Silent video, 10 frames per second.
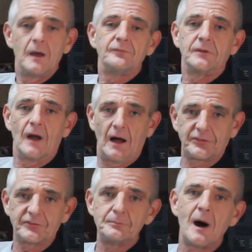if you
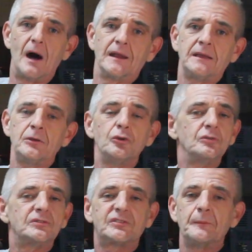got some money, you
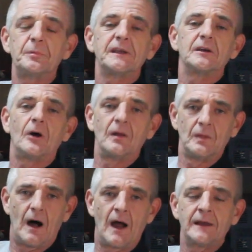can simply get
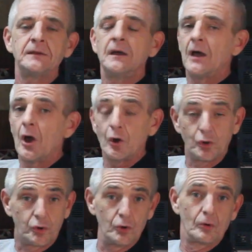online,
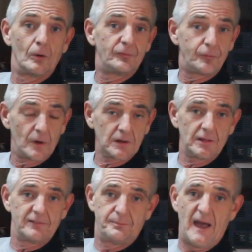Google
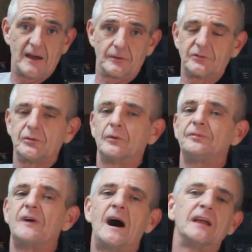forklift batteries. You'll
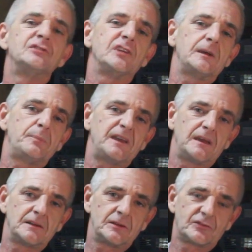find GB
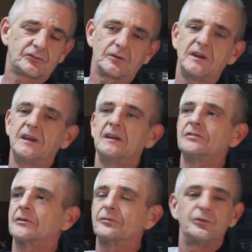
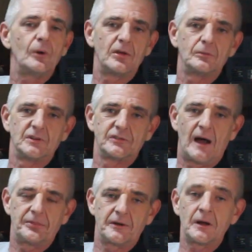Industries and a few other ones
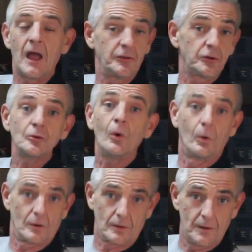out there, and you can
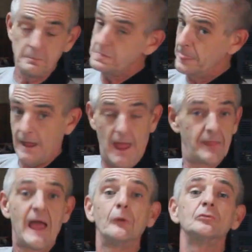order them,
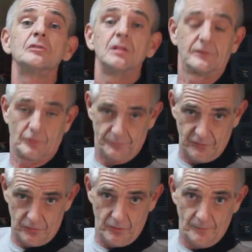and they will deliver them
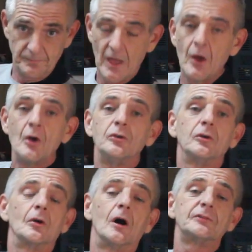to you.
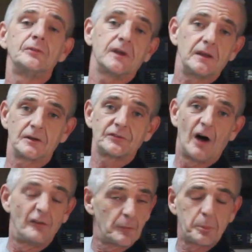You can also get
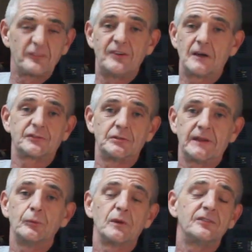yourself a
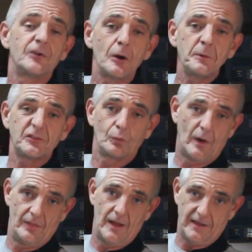professionally refurbished
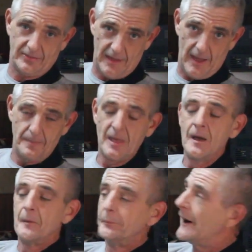one like that.
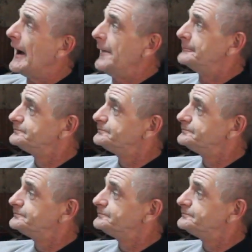But